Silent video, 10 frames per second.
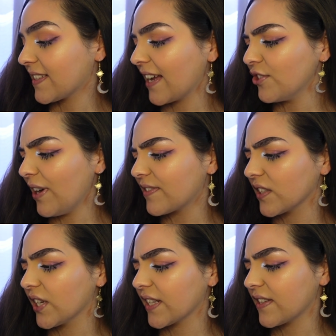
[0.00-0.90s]
I do have to
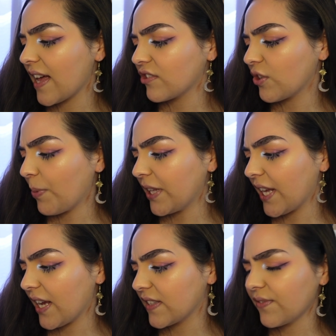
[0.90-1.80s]
look into that shipping
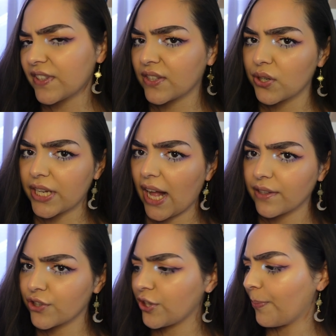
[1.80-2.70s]
thing because if it's
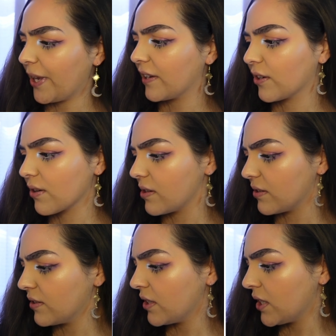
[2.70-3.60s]
$30 shipping, girl.